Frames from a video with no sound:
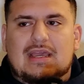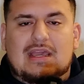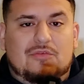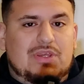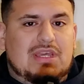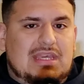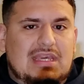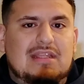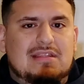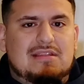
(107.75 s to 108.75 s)
If we could
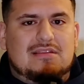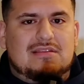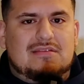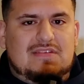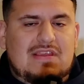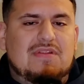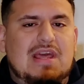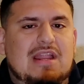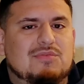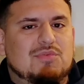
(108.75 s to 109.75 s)
get Steven
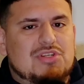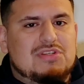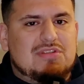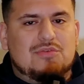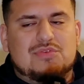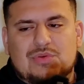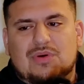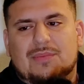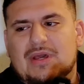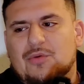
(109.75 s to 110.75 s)
Adams with just those
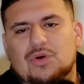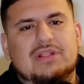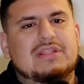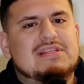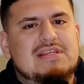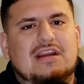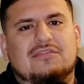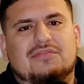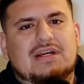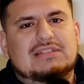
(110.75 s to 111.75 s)
two, I'm not willing to
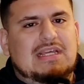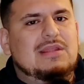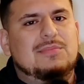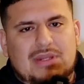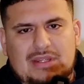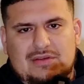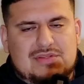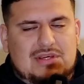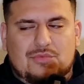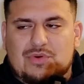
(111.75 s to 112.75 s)
sacrifice anybody
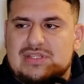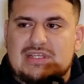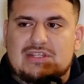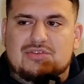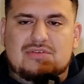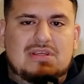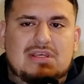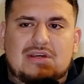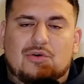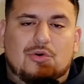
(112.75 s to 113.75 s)
else. I don't want to send
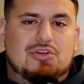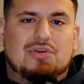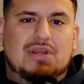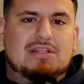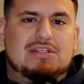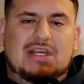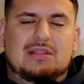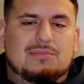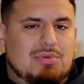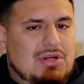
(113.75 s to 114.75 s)
or trade
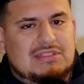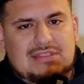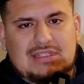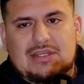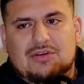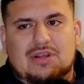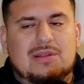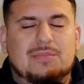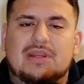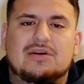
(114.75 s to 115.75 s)
Jalen Brunson or
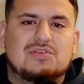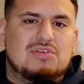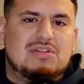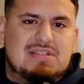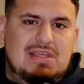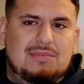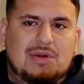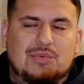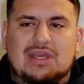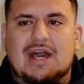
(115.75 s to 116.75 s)
anybody else on this team
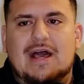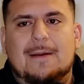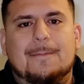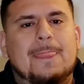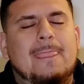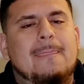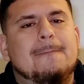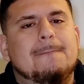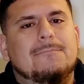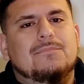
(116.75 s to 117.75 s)
that we got.
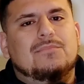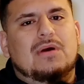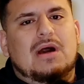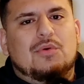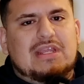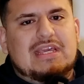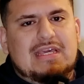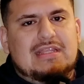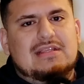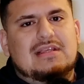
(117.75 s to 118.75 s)
I want to
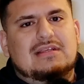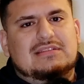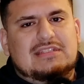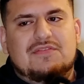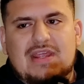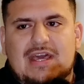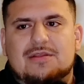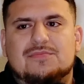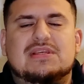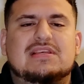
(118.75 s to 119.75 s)
get Steven
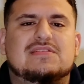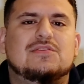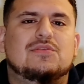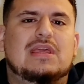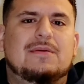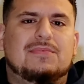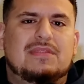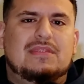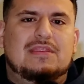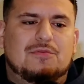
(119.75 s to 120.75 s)
Adams and still keep
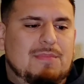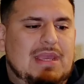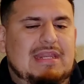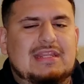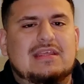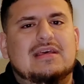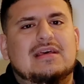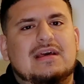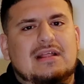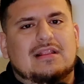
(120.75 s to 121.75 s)
the remaining
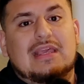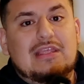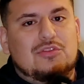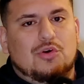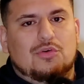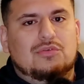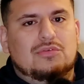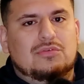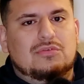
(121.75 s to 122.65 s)
lethal